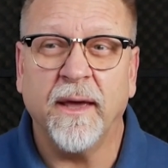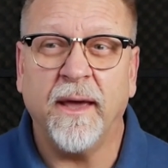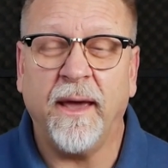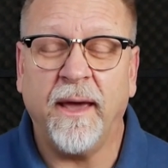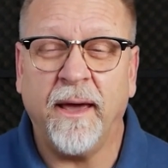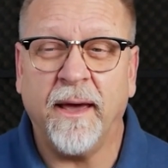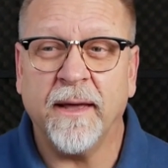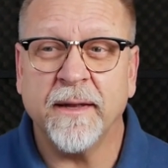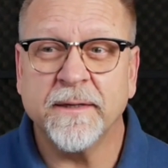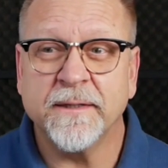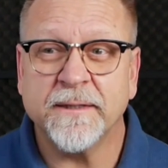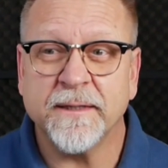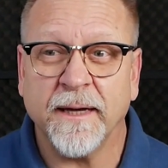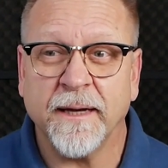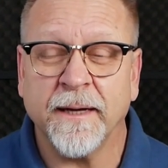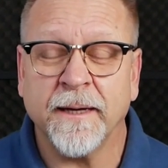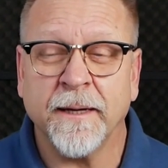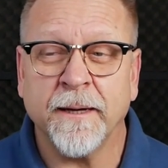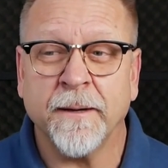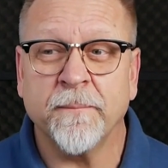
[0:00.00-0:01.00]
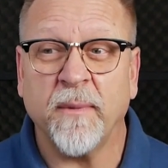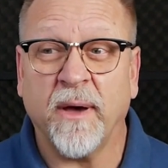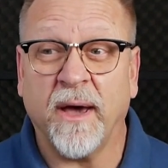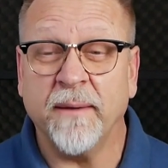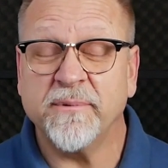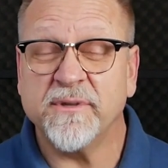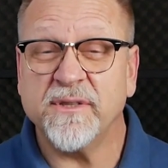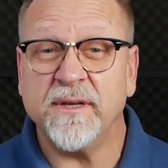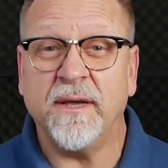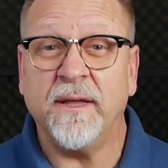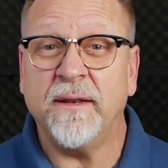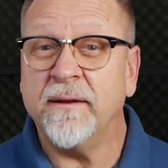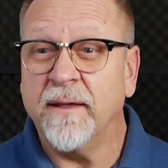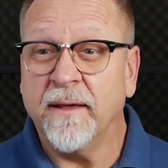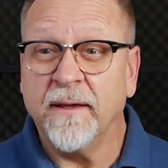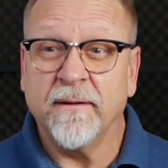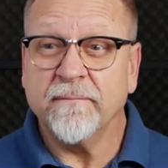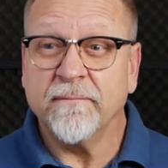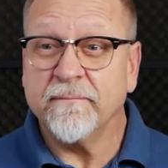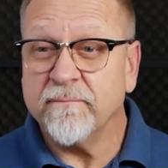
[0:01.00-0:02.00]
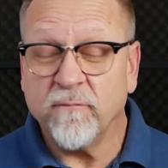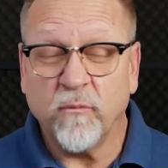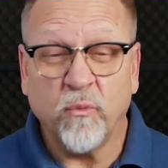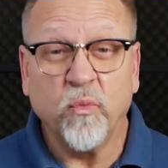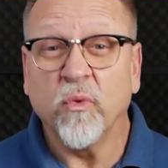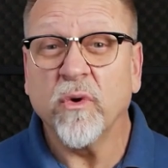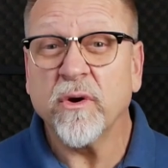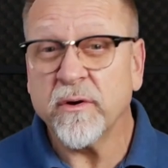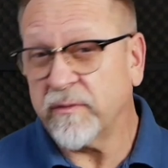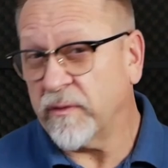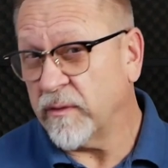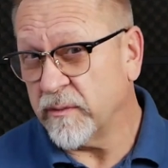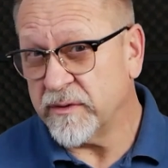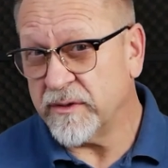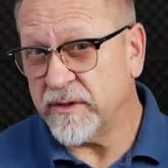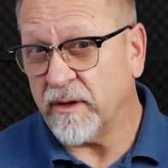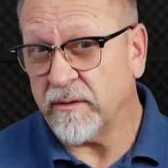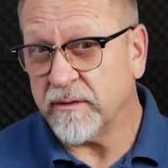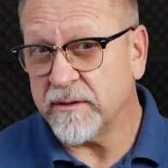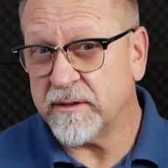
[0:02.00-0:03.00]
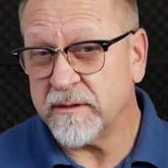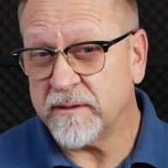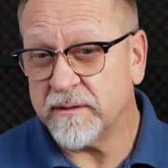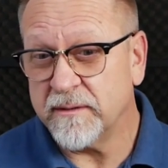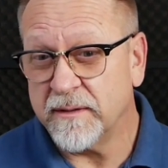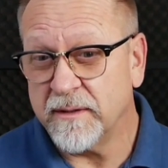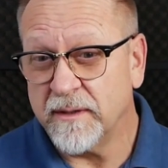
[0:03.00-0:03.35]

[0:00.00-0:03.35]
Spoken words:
and I'm seeing wonderful results.